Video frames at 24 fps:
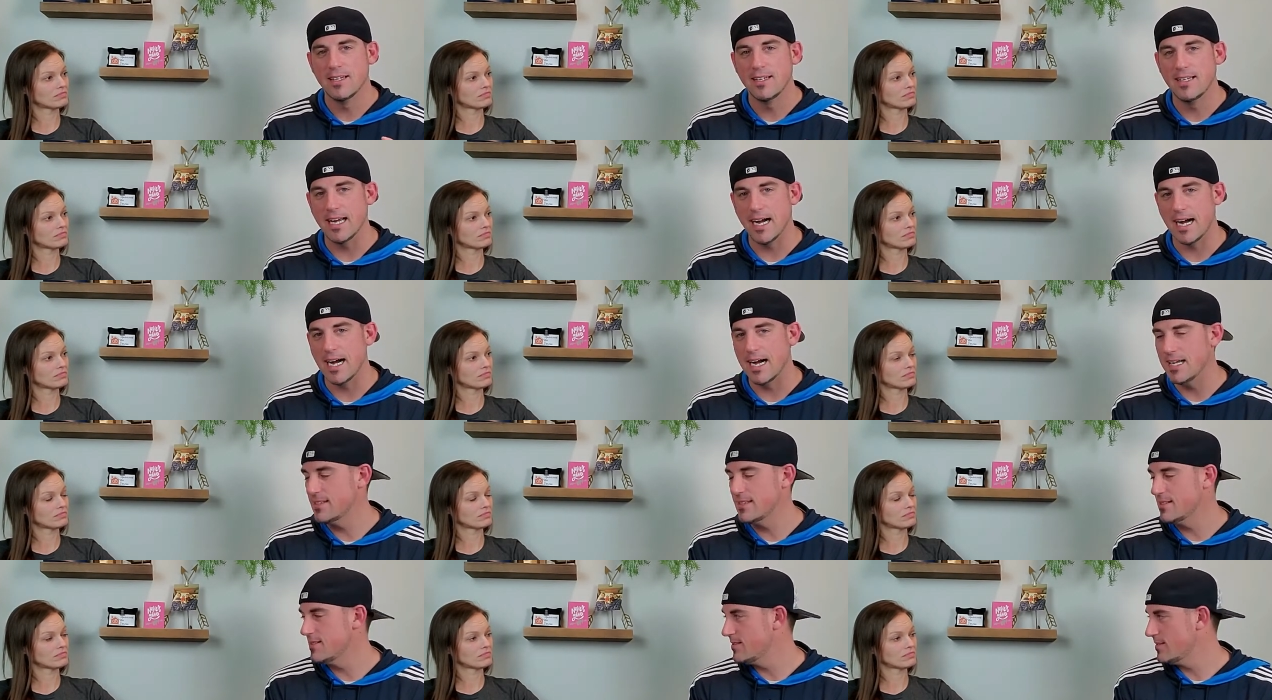
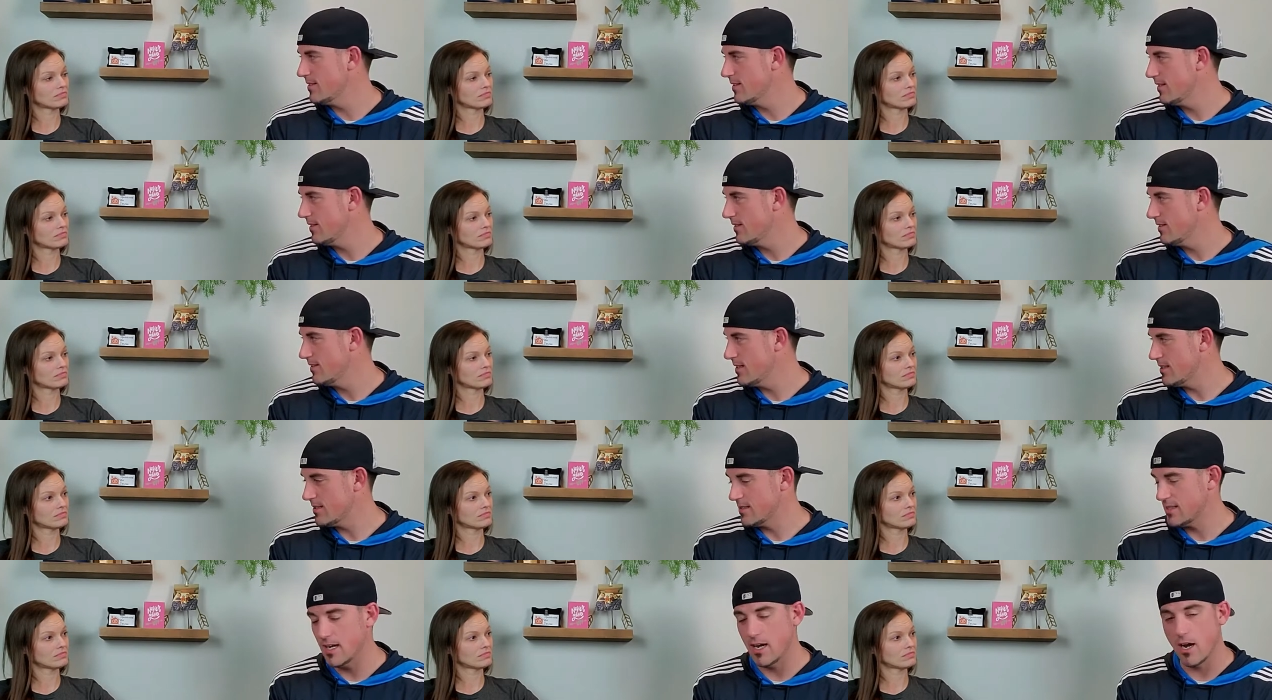Speaker 1: God's
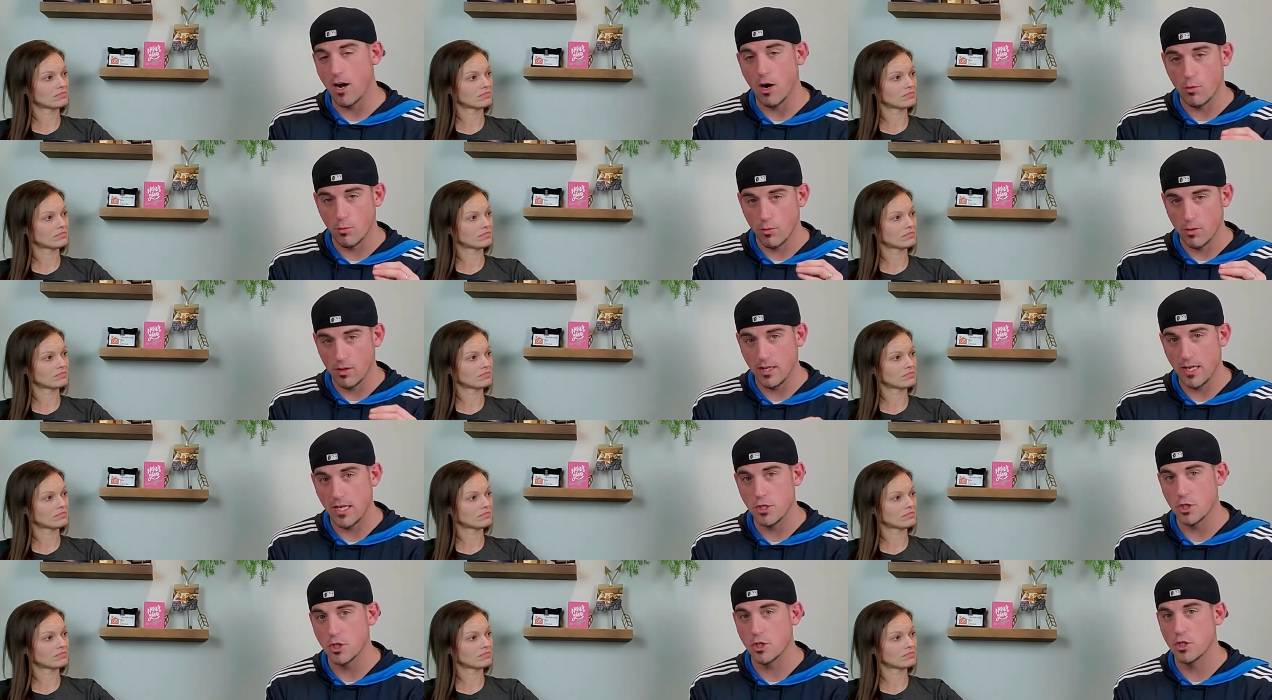does our
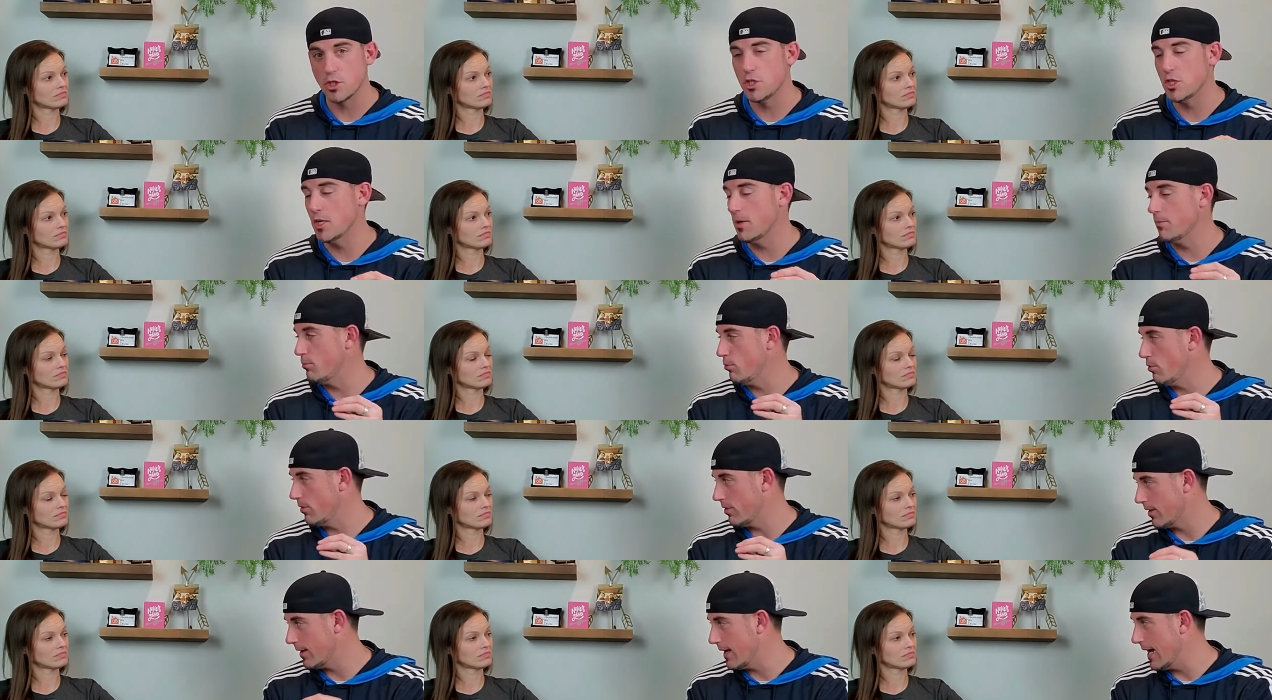relationship
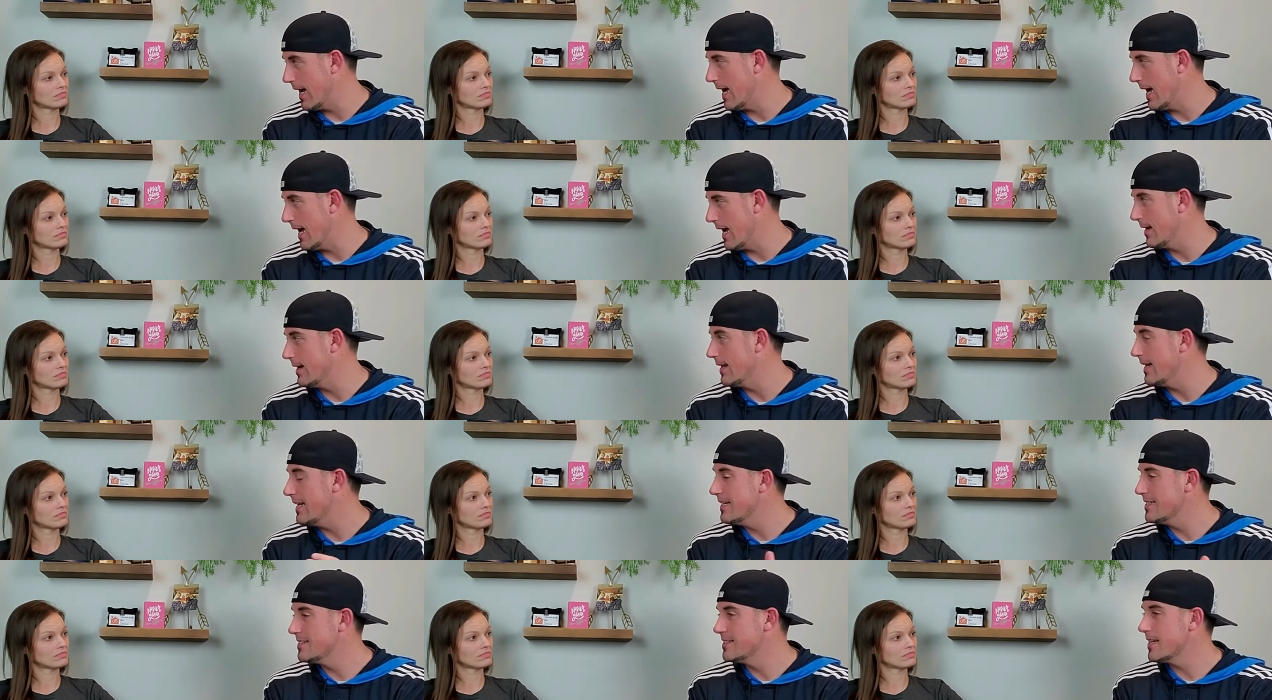with
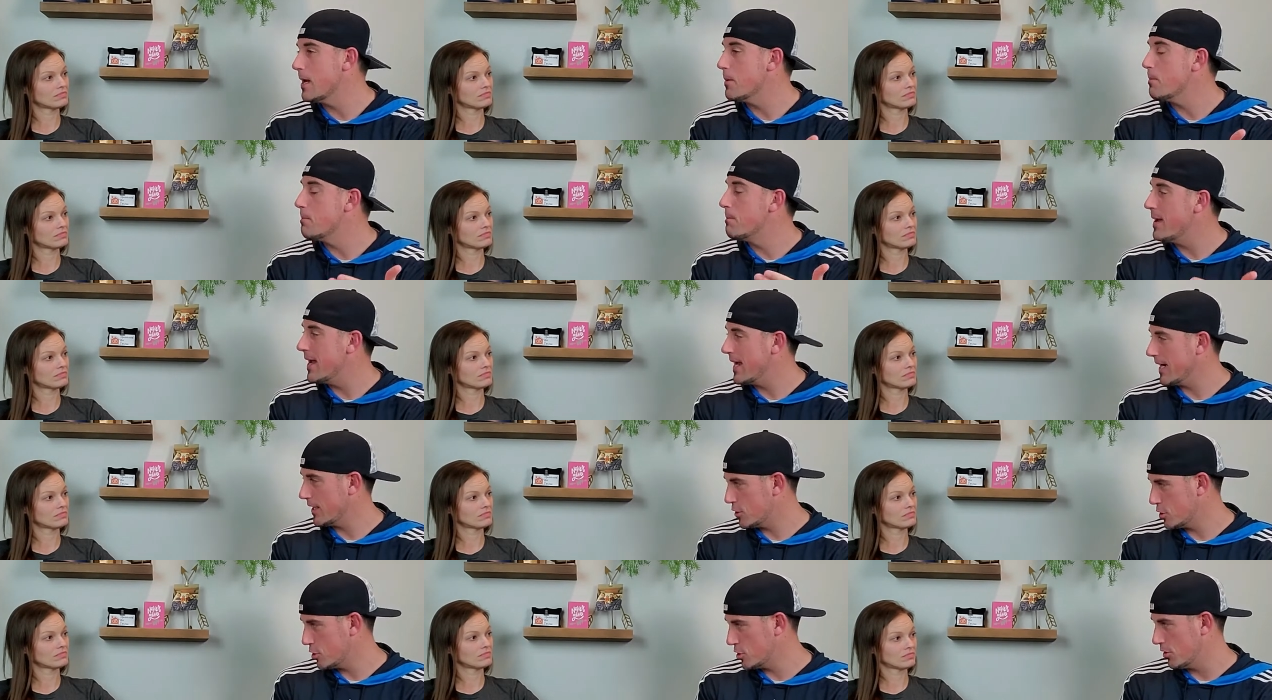God is a
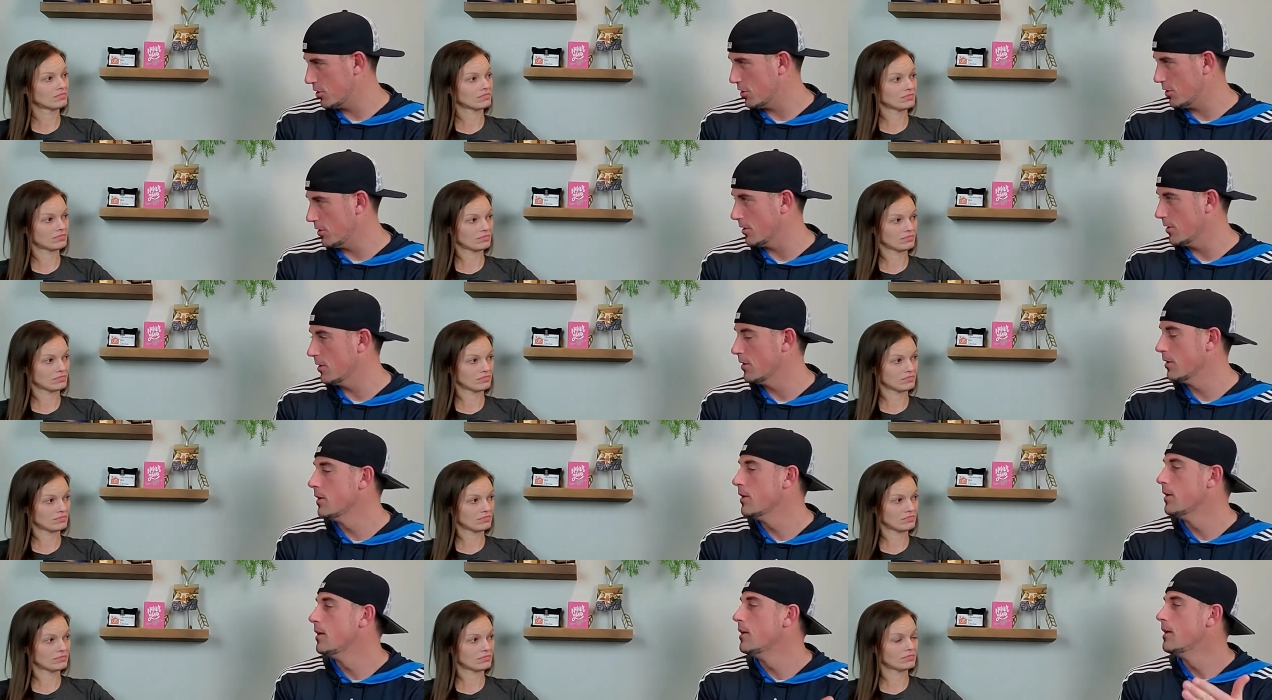picture